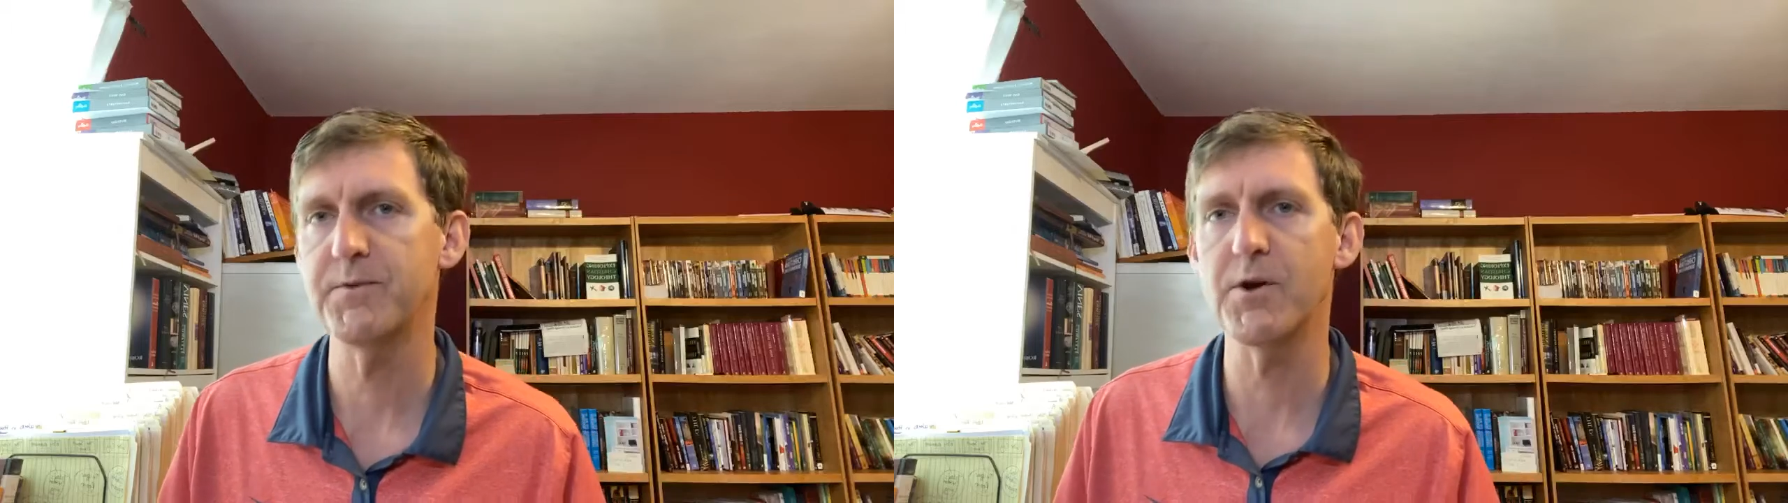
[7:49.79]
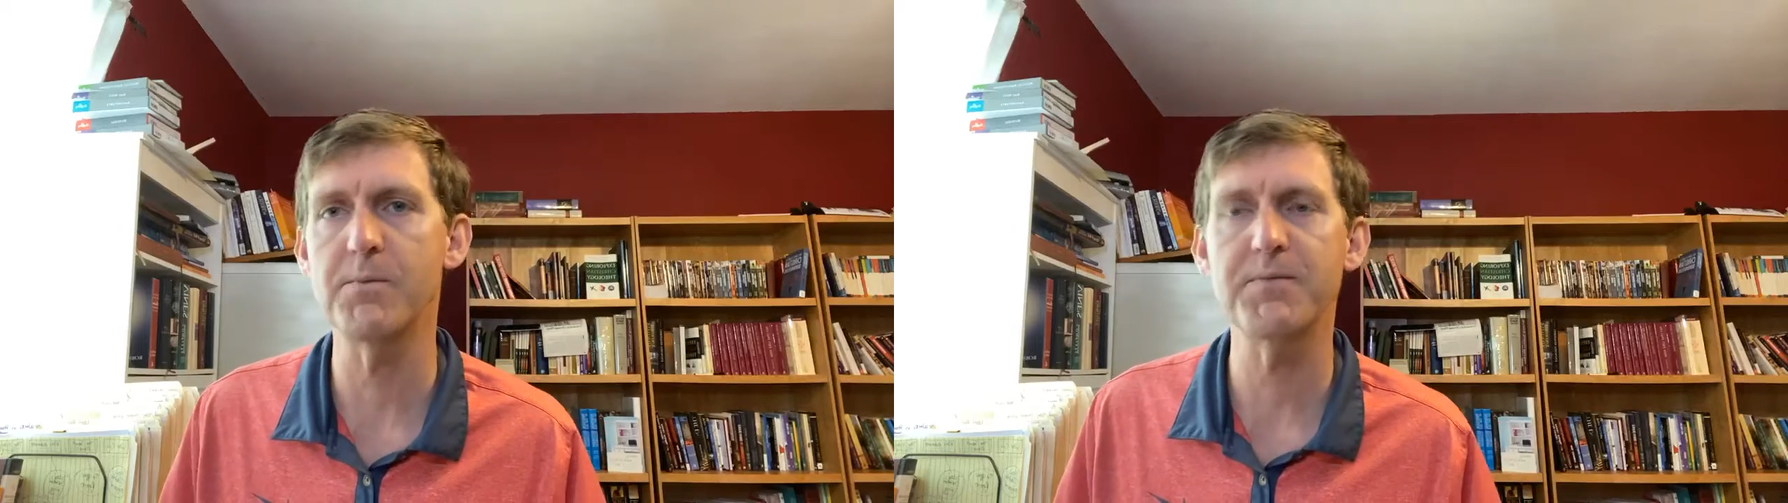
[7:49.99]

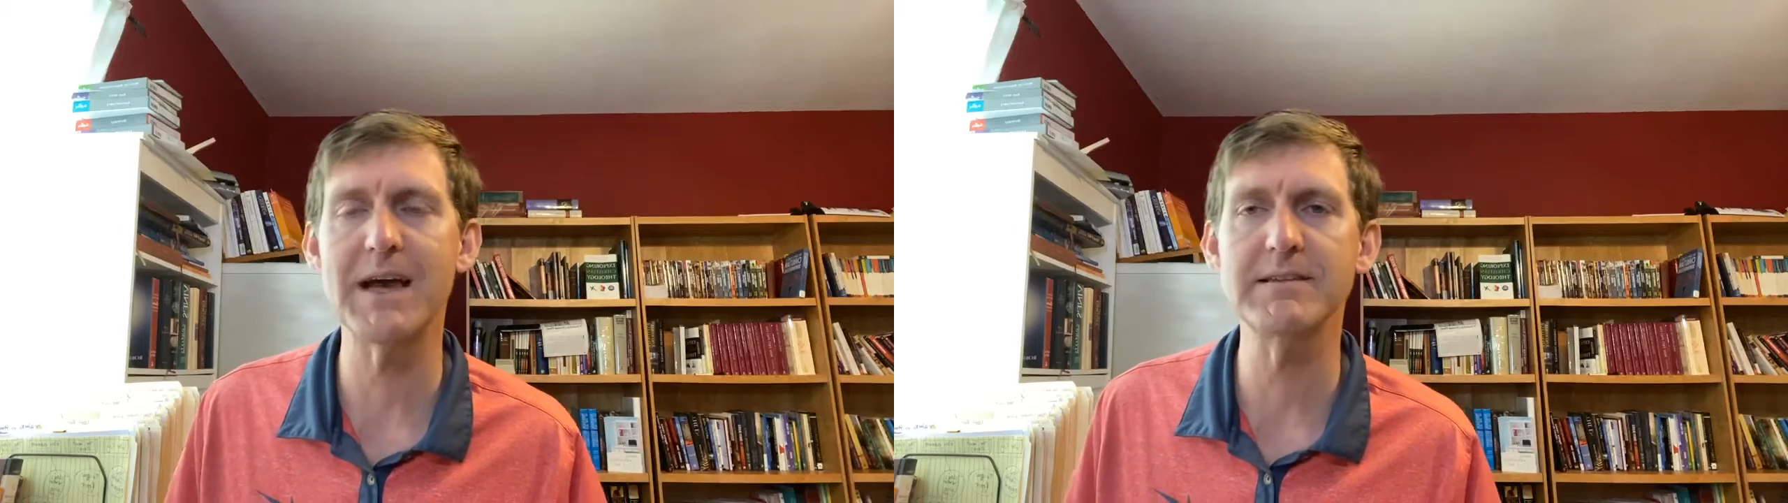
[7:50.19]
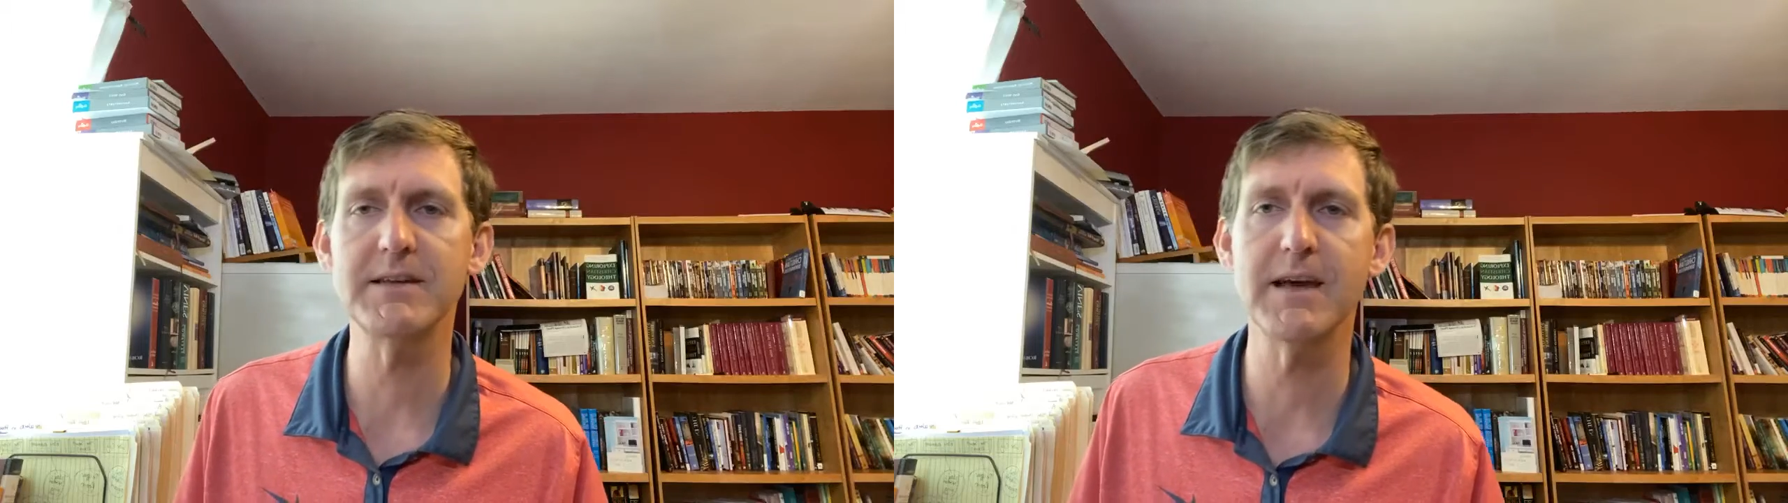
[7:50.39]
So
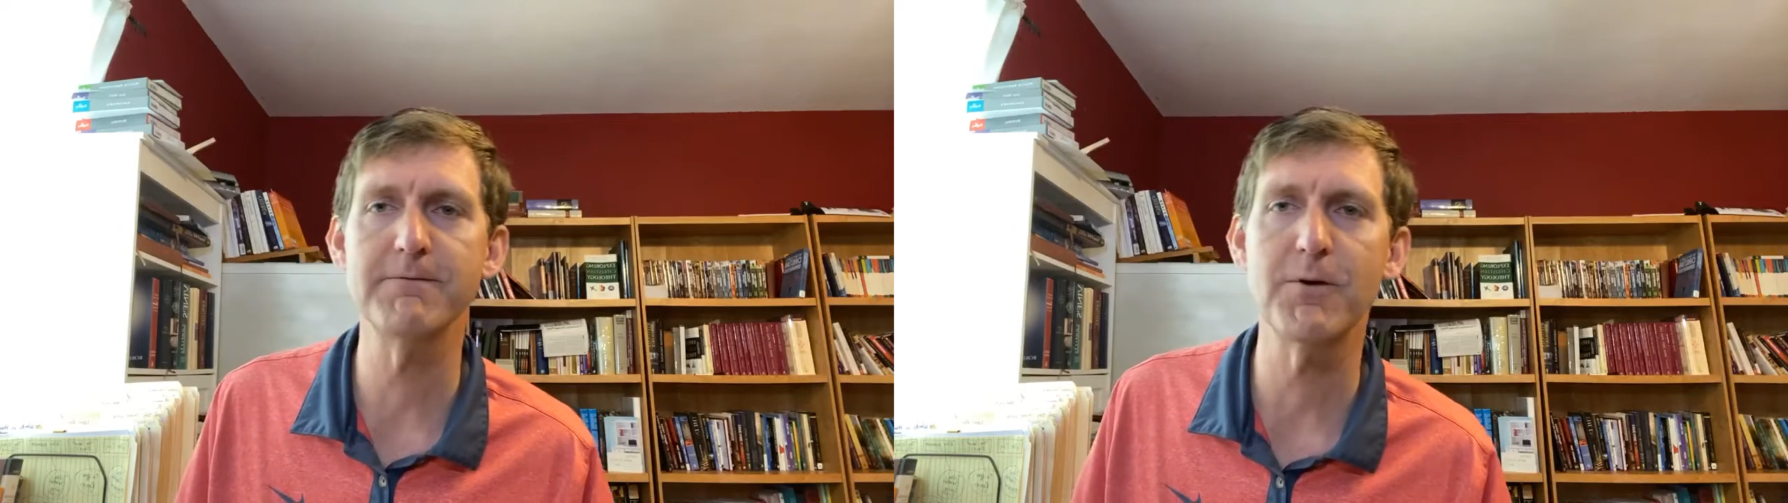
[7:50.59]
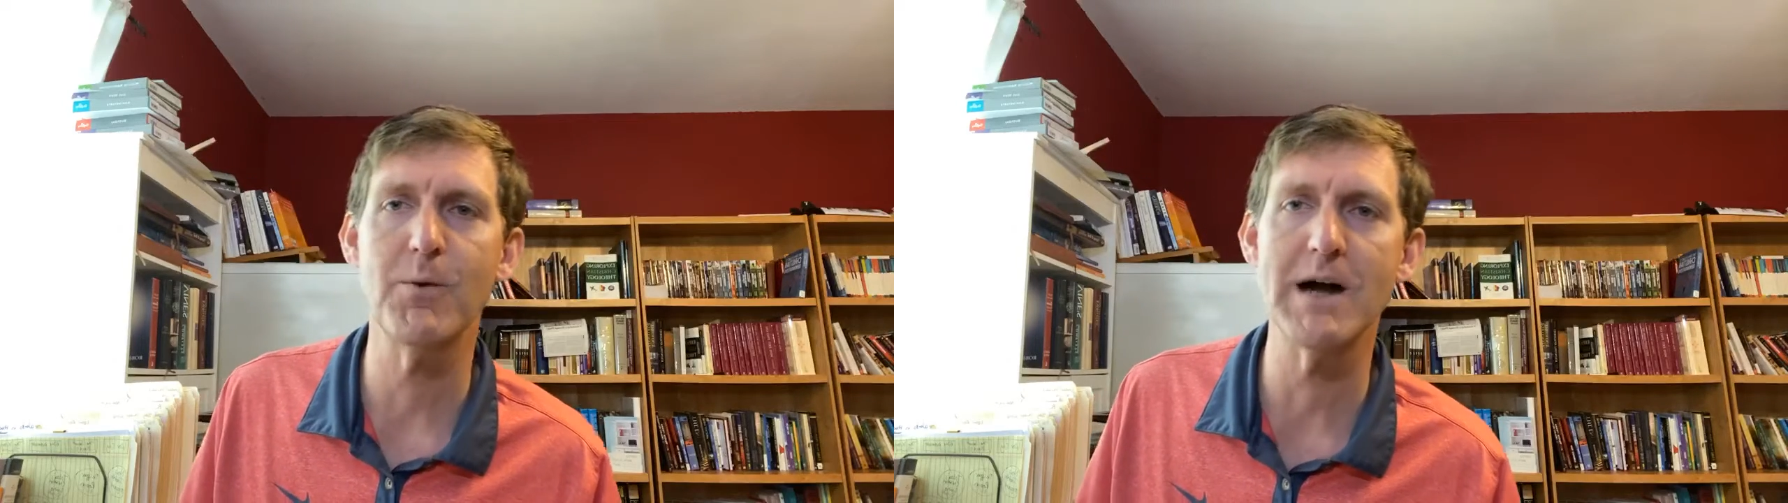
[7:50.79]
thanks again
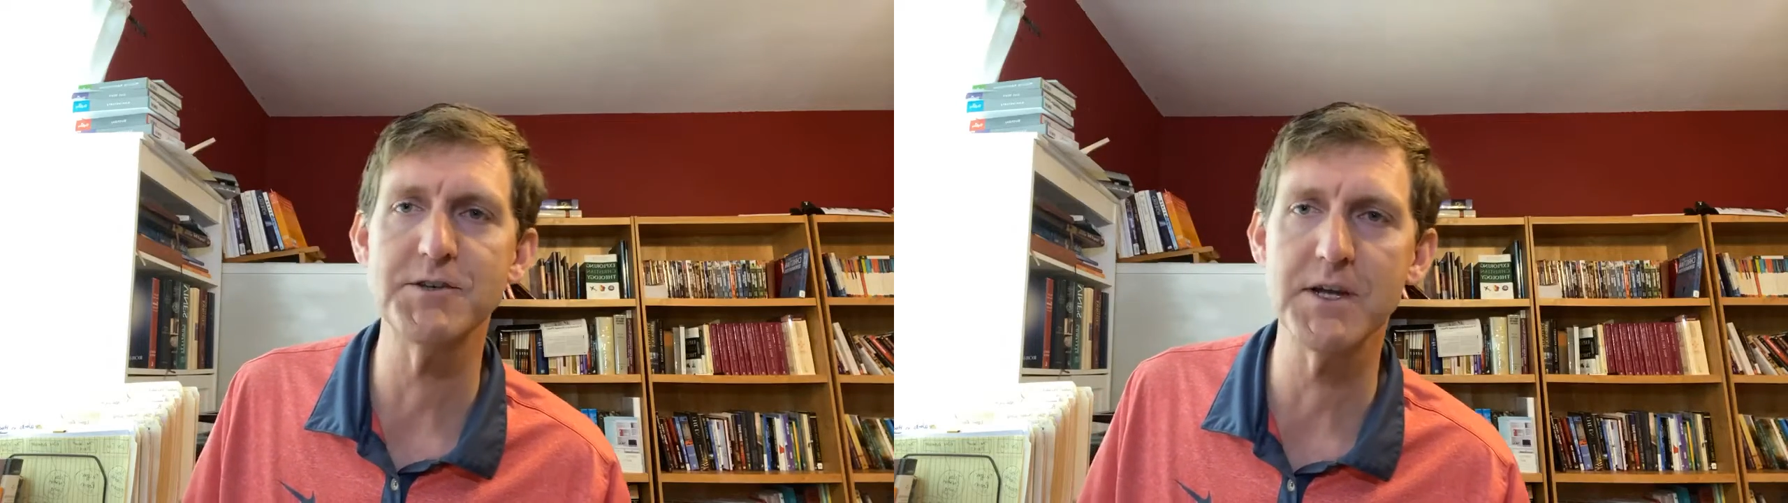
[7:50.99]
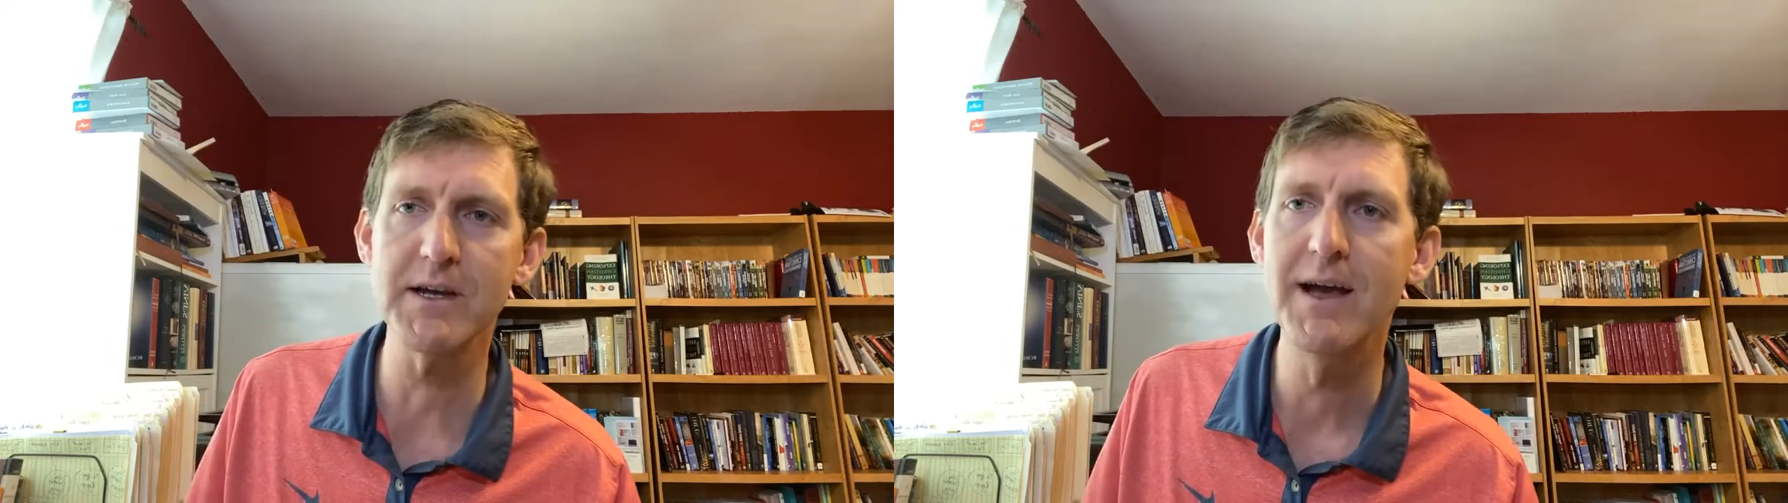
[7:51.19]
for
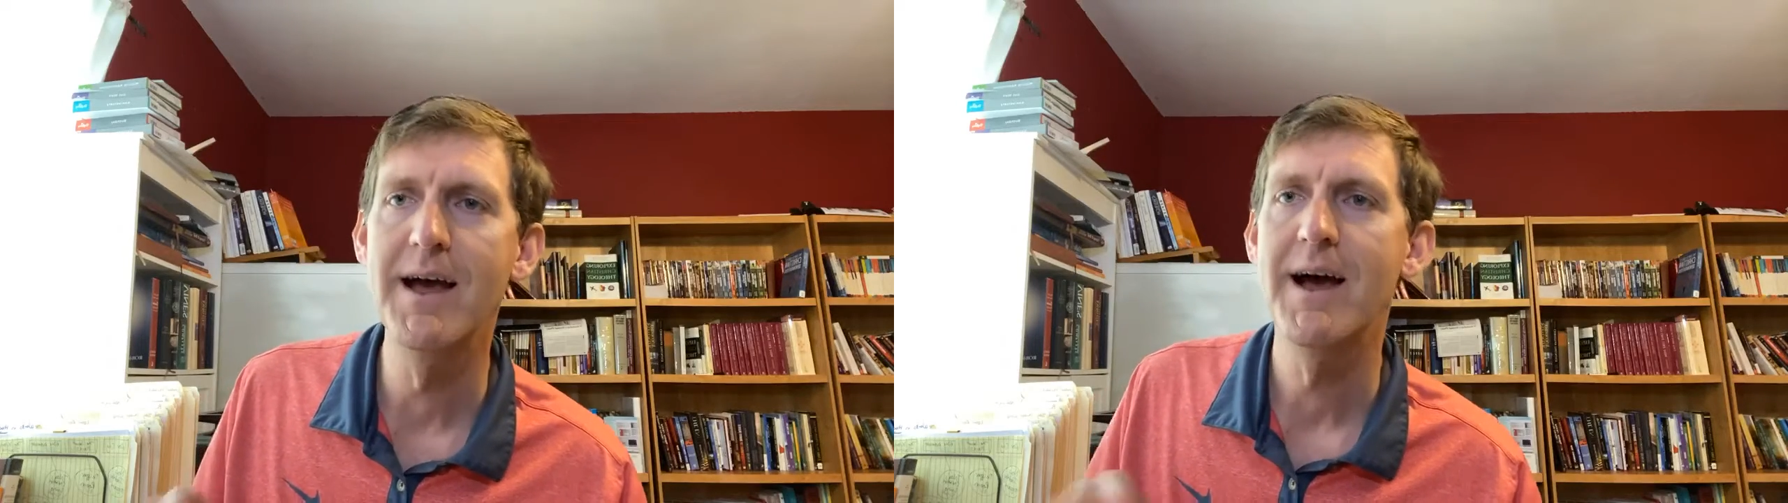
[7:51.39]
watching